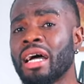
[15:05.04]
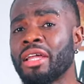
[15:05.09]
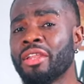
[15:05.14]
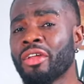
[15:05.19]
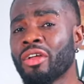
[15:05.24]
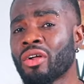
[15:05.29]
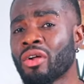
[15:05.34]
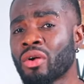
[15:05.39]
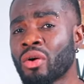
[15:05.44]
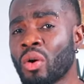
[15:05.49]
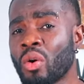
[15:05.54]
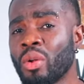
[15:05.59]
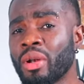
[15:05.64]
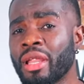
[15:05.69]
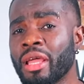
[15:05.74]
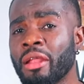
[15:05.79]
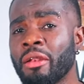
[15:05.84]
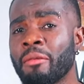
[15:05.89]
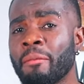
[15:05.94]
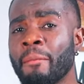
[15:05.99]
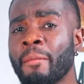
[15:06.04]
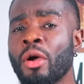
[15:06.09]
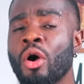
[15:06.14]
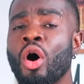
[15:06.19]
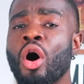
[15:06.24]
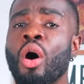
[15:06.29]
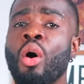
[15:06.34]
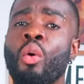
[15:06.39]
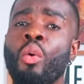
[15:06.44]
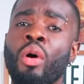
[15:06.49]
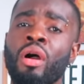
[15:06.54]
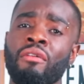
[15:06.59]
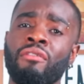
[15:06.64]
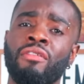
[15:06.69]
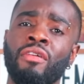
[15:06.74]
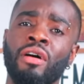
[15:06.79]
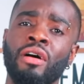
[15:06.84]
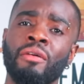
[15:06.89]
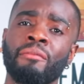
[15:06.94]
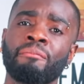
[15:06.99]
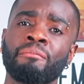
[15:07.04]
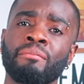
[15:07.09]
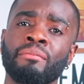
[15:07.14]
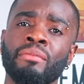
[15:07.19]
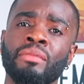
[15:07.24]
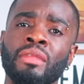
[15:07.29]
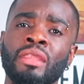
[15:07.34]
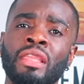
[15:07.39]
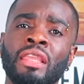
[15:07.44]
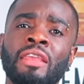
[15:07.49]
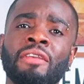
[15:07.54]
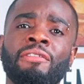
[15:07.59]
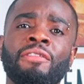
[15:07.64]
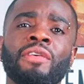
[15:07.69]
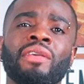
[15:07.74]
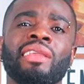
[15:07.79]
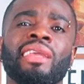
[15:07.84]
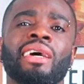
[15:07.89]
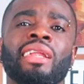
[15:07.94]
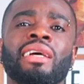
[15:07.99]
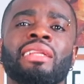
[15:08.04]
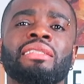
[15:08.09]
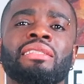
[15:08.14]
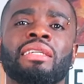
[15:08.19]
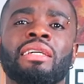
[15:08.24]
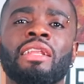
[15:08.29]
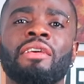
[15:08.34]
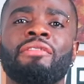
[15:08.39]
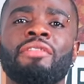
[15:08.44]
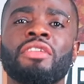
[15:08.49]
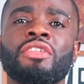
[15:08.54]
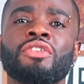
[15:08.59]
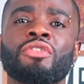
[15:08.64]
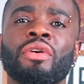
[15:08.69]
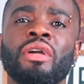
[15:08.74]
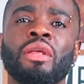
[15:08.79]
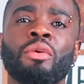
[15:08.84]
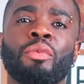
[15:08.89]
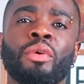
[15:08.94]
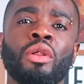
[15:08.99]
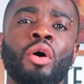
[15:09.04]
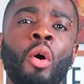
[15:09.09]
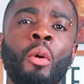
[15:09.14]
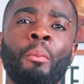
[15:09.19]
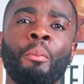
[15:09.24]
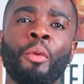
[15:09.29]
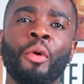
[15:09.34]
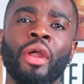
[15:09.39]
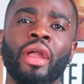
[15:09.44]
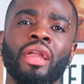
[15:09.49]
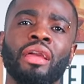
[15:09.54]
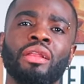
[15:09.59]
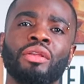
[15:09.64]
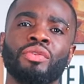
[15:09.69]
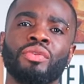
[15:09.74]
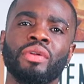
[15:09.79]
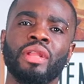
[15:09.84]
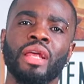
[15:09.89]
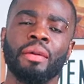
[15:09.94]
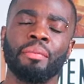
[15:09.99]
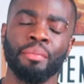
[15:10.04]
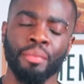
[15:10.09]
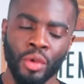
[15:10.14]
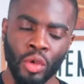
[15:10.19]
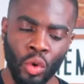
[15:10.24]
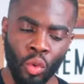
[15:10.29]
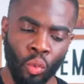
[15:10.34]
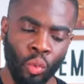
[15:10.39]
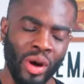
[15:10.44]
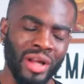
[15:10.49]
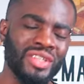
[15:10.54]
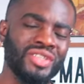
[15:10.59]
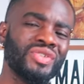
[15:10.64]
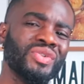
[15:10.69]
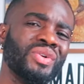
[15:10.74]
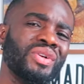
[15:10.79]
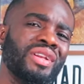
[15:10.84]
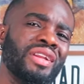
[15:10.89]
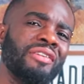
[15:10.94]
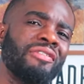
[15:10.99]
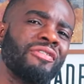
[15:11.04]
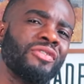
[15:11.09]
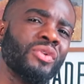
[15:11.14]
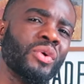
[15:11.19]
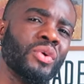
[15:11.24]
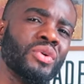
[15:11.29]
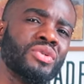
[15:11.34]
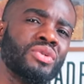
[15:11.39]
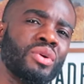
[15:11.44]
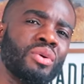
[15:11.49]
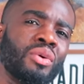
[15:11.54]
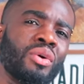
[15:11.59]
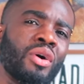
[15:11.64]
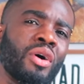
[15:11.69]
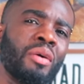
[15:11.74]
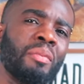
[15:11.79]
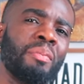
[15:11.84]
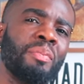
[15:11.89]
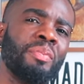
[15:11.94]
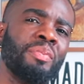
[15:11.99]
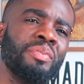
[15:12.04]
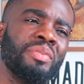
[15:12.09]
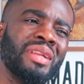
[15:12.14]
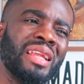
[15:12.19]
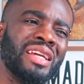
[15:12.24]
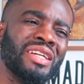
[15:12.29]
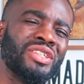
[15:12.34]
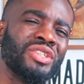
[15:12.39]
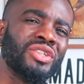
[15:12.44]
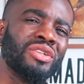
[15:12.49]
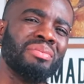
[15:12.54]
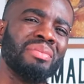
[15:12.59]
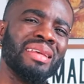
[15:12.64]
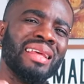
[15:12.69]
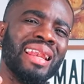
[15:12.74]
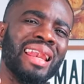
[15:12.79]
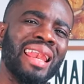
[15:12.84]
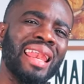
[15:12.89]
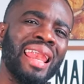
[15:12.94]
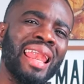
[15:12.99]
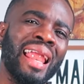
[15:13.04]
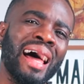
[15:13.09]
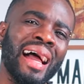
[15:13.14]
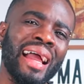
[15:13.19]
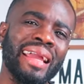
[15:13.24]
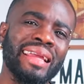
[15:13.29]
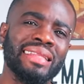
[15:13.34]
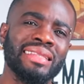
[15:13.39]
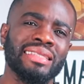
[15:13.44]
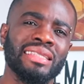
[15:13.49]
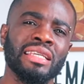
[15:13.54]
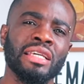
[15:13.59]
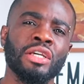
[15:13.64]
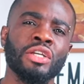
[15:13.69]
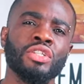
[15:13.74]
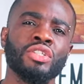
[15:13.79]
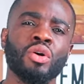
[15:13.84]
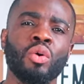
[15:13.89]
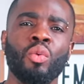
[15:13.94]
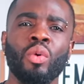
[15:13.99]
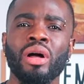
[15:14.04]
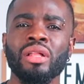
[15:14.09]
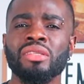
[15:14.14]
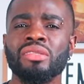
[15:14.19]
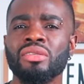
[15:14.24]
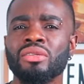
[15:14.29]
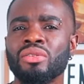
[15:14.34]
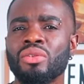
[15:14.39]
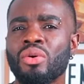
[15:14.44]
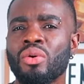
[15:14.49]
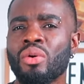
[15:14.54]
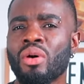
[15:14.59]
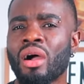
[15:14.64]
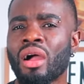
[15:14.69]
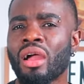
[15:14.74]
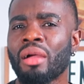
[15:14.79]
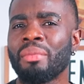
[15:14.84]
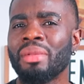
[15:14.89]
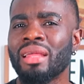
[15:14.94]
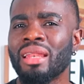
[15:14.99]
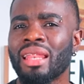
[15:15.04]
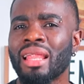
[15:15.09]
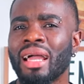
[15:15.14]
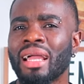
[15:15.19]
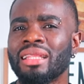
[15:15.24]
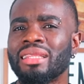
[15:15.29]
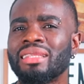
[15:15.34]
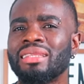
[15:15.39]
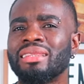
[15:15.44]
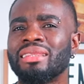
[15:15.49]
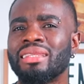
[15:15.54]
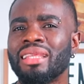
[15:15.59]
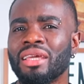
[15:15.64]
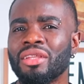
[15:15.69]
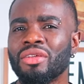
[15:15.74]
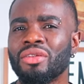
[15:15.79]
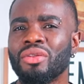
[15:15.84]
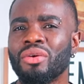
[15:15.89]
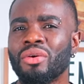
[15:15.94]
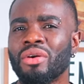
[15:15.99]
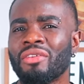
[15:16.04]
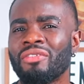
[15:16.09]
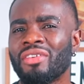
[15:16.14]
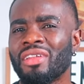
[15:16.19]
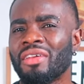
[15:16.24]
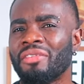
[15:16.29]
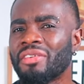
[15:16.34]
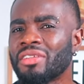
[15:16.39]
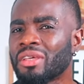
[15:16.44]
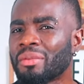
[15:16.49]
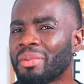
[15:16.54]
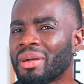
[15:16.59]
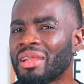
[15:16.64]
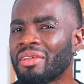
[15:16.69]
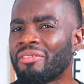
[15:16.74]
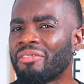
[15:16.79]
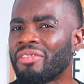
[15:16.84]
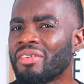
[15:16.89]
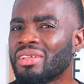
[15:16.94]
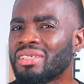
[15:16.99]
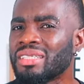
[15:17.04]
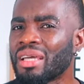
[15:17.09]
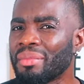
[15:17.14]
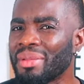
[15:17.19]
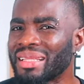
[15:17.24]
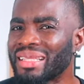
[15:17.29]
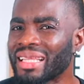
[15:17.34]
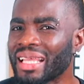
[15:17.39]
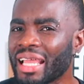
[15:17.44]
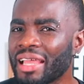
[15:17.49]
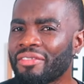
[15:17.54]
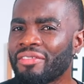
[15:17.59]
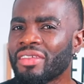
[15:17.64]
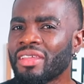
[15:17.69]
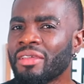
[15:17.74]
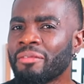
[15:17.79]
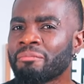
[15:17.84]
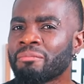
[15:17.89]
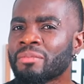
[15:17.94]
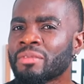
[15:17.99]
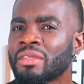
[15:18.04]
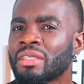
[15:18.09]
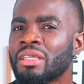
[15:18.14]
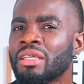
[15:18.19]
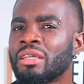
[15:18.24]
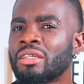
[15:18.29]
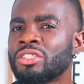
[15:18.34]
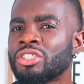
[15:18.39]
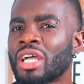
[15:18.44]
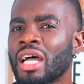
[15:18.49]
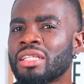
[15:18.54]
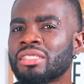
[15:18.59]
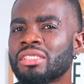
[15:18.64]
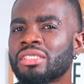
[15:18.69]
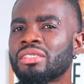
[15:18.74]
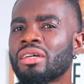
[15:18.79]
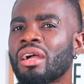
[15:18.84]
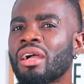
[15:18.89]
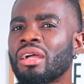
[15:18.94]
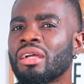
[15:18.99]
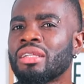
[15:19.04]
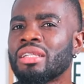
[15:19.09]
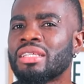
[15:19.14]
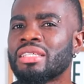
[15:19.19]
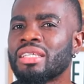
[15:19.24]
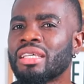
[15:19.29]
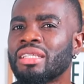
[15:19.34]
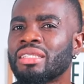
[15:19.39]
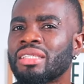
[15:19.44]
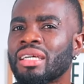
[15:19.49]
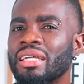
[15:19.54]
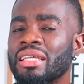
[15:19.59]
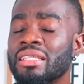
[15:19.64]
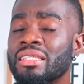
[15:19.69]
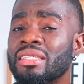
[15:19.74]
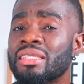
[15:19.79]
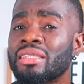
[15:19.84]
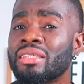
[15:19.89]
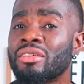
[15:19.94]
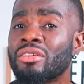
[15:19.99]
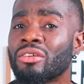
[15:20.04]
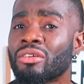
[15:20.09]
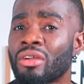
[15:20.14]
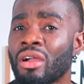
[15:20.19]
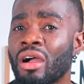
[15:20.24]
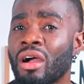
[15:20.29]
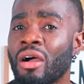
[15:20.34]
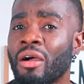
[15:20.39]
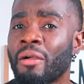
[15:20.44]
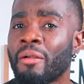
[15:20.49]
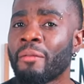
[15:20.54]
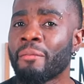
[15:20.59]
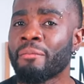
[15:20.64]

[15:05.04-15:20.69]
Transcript: and you're golden however if you cannot tell if it's ready without breaking into them once you lift those dough up they should be light so once the dough are a bit light then you know if you lift it up and it feels a bit heavy chances are the center is still raw